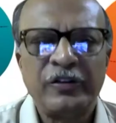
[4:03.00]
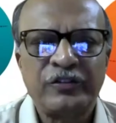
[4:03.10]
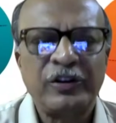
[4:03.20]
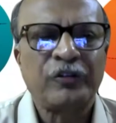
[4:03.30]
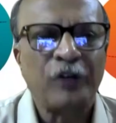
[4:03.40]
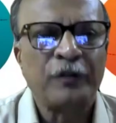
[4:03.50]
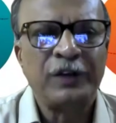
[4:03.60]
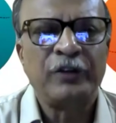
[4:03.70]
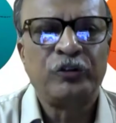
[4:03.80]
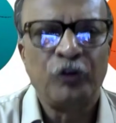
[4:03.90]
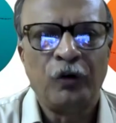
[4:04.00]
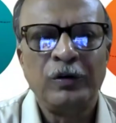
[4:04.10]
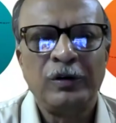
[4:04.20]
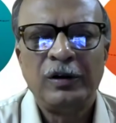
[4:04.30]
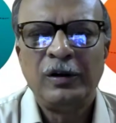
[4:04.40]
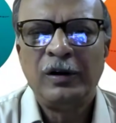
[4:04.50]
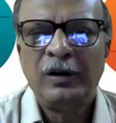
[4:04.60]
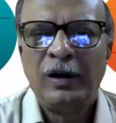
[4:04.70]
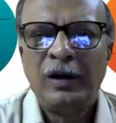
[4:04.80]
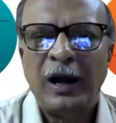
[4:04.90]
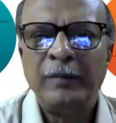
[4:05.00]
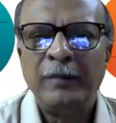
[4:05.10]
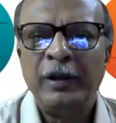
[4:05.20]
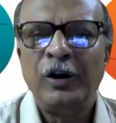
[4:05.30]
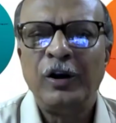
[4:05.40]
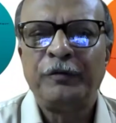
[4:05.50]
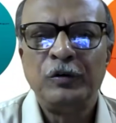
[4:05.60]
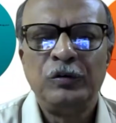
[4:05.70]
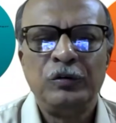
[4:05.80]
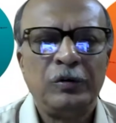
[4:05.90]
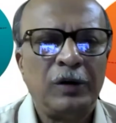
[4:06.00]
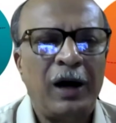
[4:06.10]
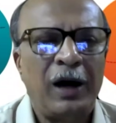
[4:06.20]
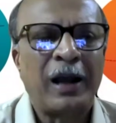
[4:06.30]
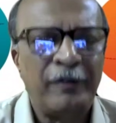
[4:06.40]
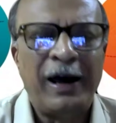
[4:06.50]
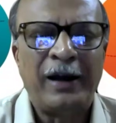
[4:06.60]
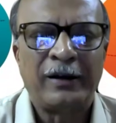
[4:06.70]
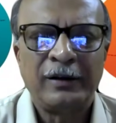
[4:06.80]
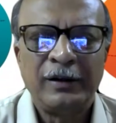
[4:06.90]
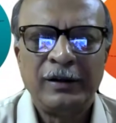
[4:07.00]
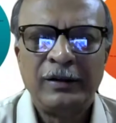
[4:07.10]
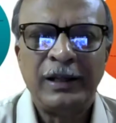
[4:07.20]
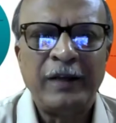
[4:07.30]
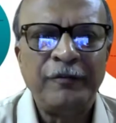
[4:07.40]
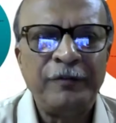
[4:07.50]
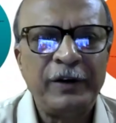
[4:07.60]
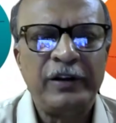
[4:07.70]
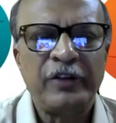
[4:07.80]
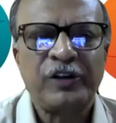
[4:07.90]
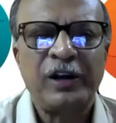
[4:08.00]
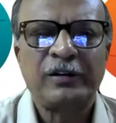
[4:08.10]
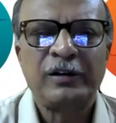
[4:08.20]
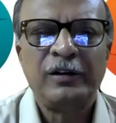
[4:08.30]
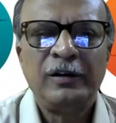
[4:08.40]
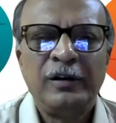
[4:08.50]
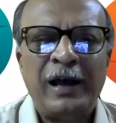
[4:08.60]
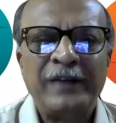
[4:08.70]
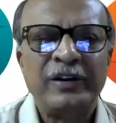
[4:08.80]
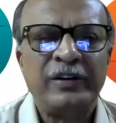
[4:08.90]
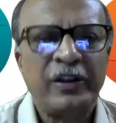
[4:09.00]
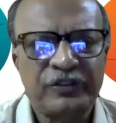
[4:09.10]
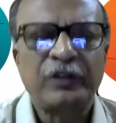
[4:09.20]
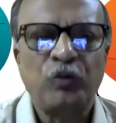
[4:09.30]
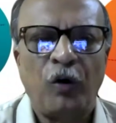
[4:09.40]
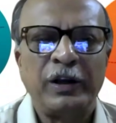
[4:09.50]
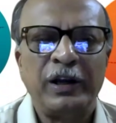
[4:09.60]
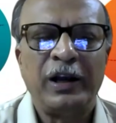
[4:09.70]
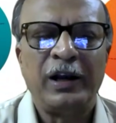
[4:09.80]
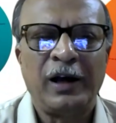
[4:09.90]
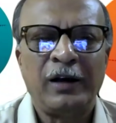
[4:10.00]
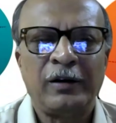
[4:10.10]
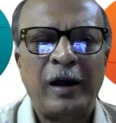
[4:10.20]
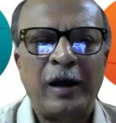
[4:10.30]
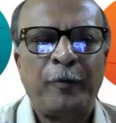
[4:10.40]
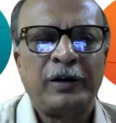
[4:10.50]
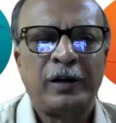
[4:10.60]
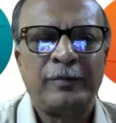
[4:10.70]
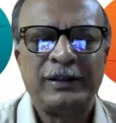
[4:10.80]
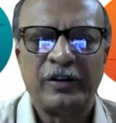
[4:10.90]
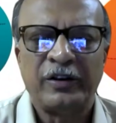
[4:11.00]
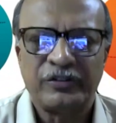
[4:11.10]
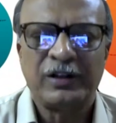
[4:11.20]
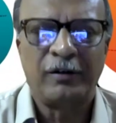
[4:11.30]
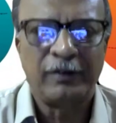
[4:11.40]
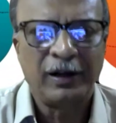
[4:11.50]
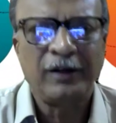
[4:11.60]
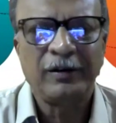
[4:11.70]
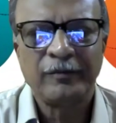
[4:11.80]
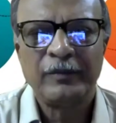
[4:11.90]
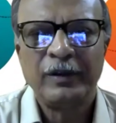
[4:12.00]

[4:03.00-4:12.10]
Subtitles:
districts of their zone. And many of you are aware that every district has a district coordinator appointed by the district governor.